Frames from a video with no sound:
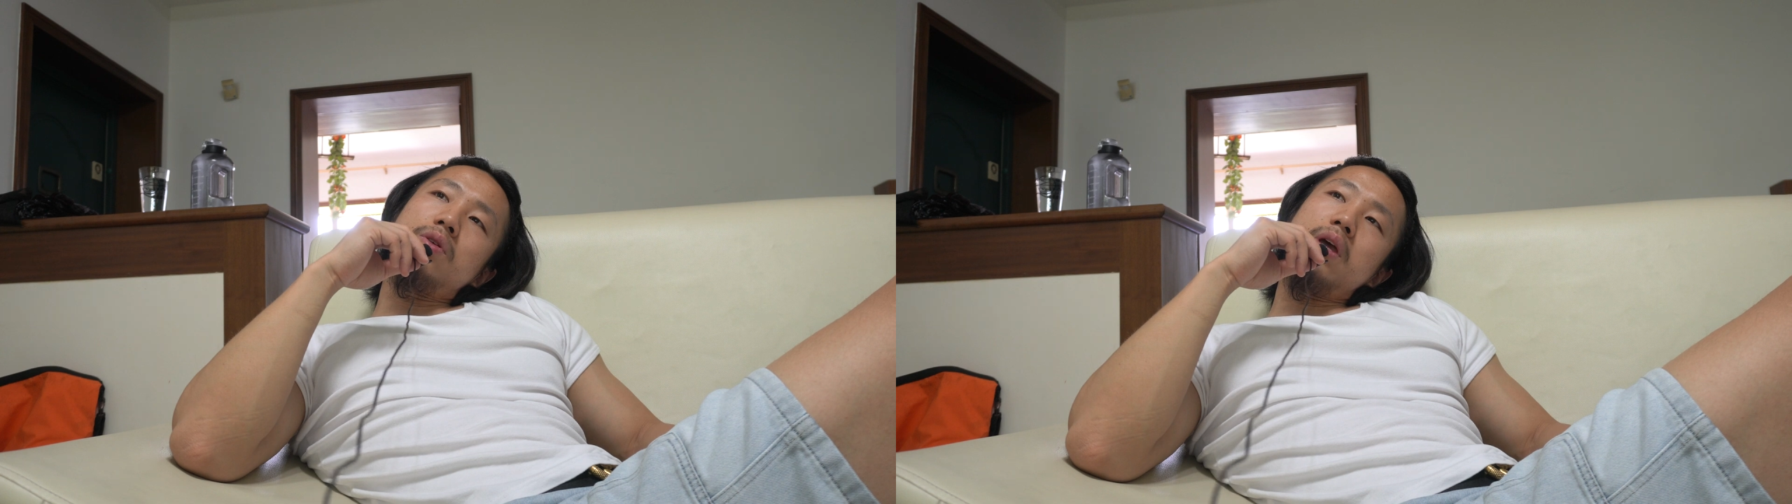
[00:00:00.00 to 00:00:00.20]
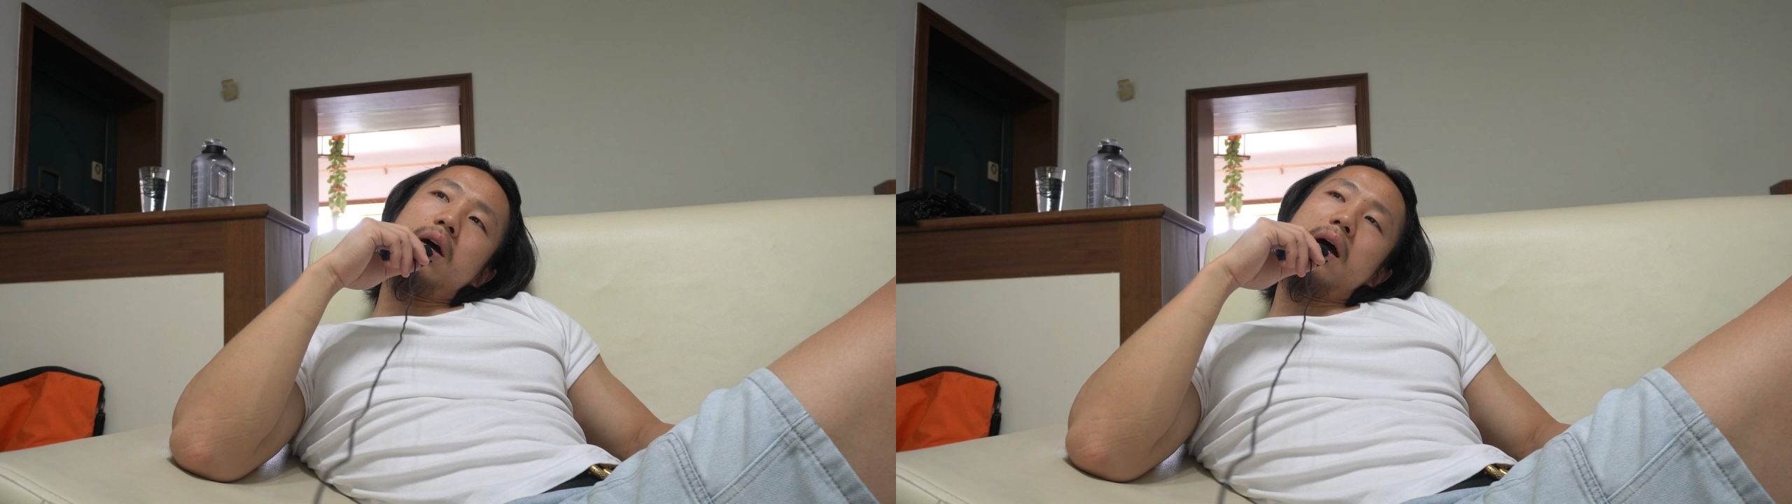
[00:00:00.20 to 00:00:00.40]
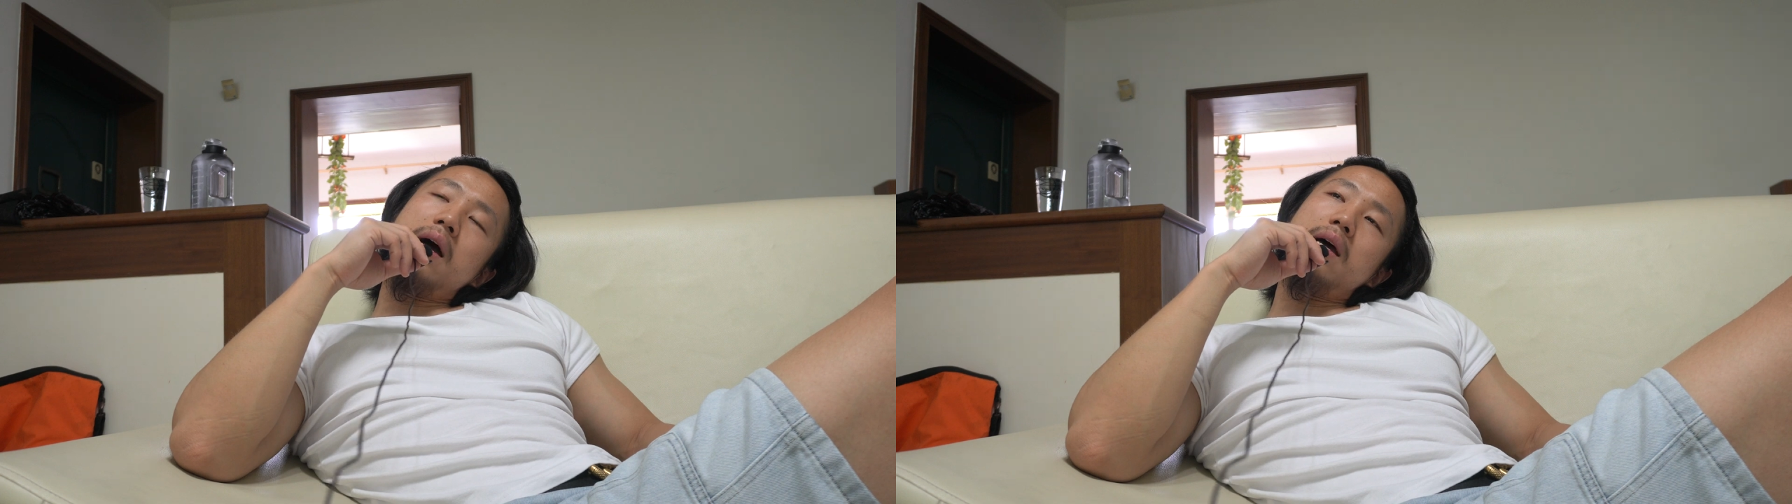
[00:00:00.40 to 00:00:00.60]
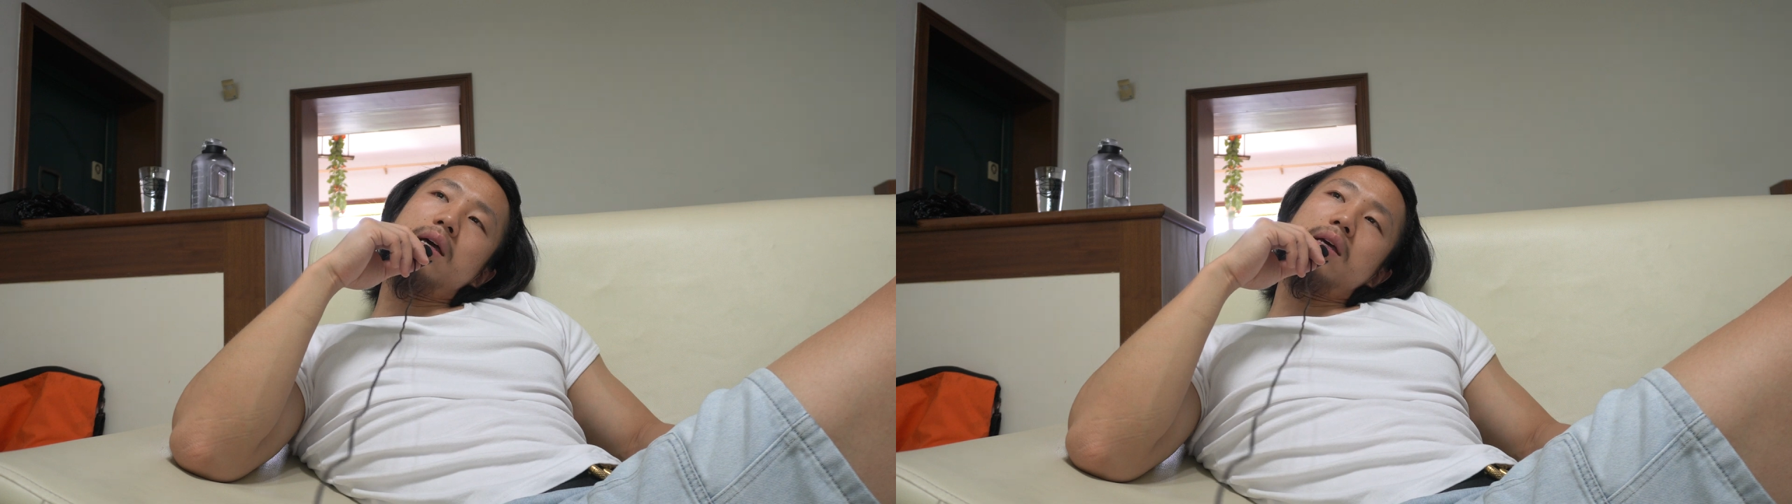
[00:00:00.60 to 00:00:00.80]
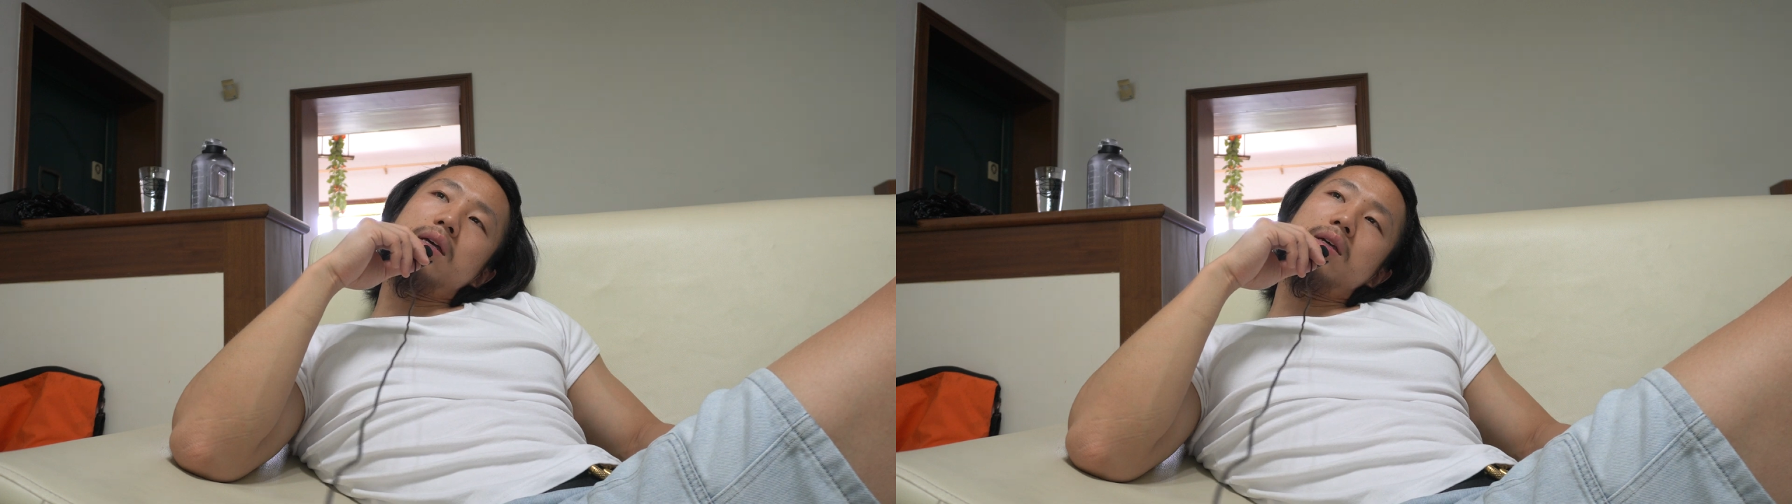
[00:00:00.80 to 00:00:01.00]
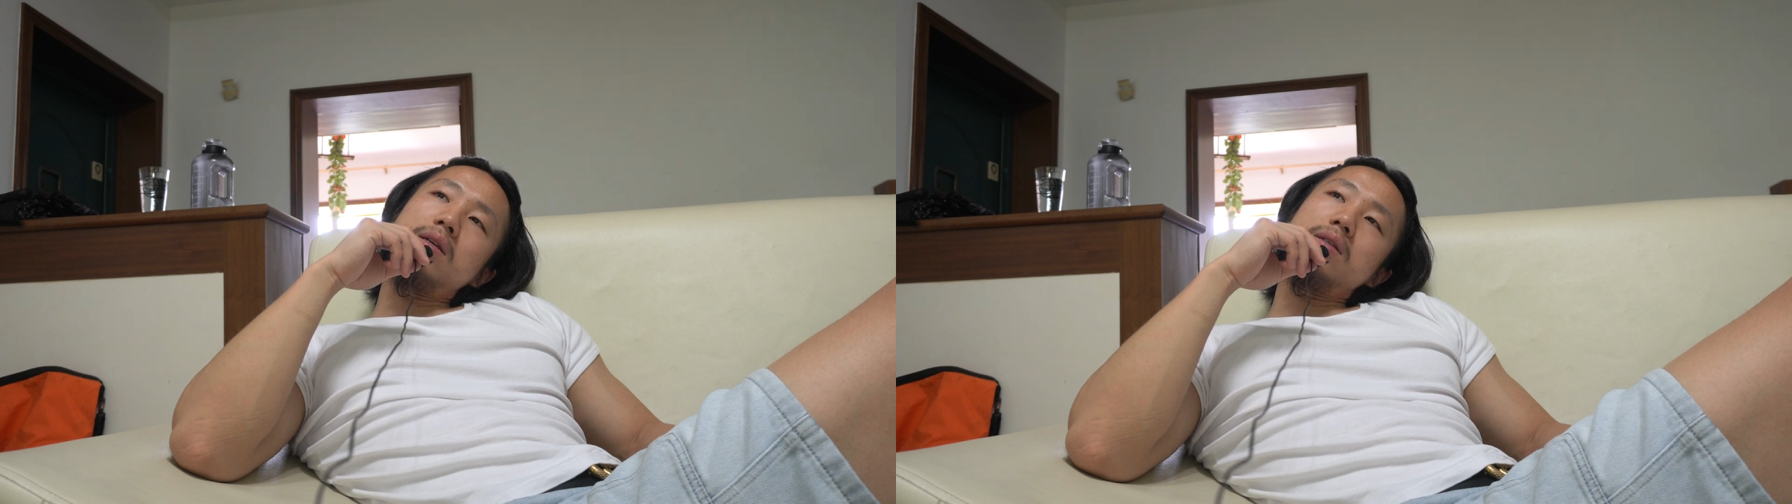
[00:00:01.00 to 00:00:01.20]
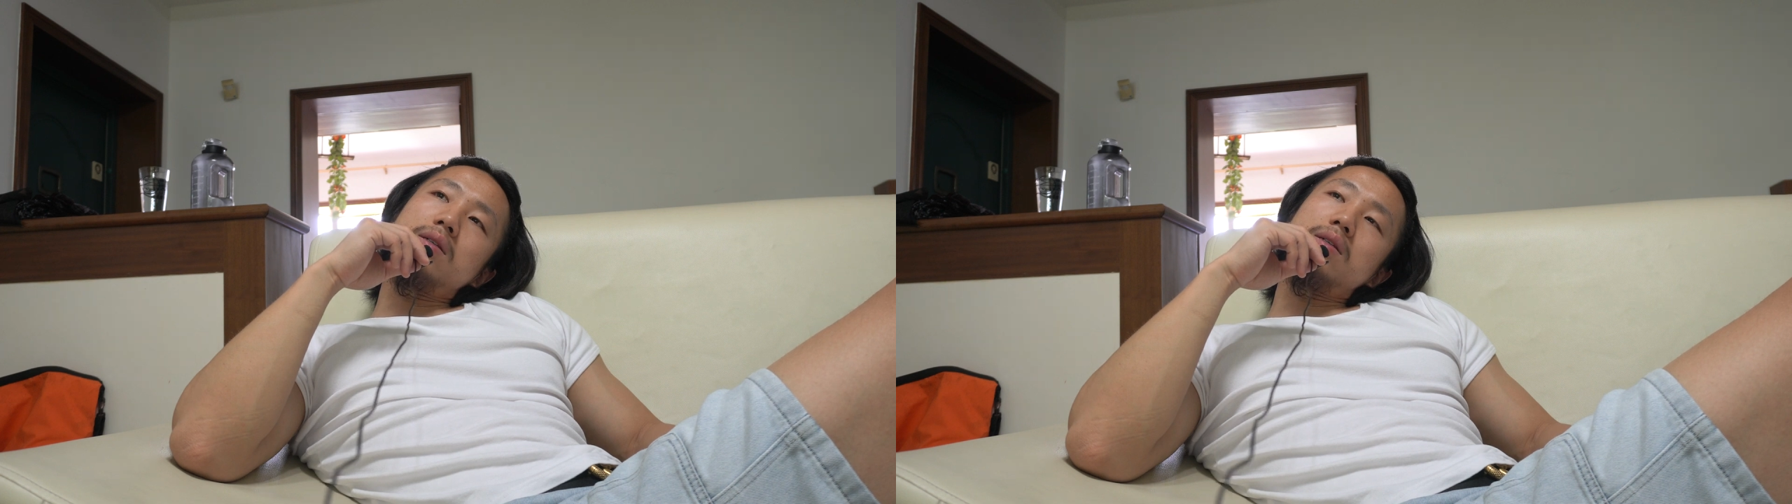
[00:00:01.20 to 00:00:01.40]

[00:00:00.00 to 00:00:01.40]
yeah, I